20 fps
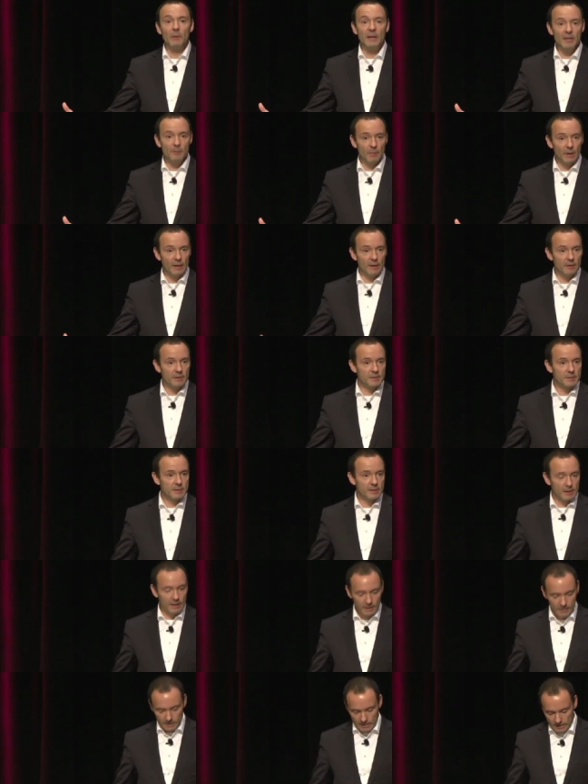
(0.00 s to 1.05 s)
for many
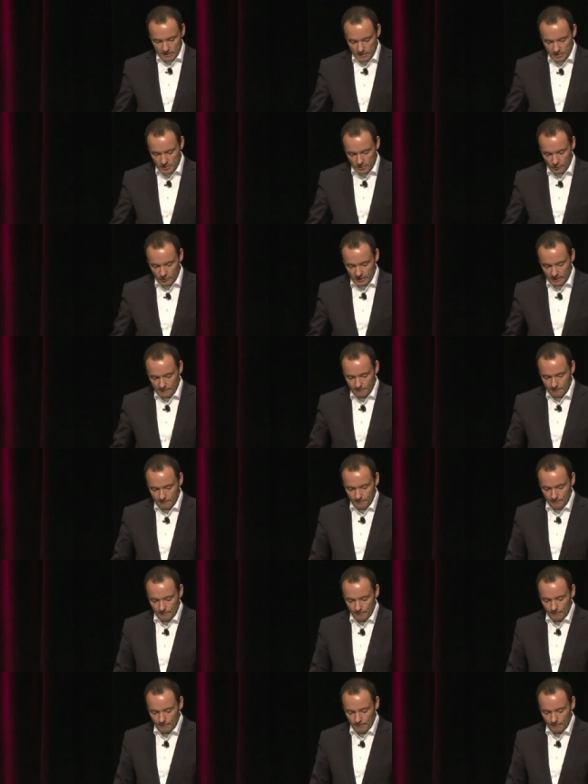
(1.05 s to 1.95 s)
players in the industry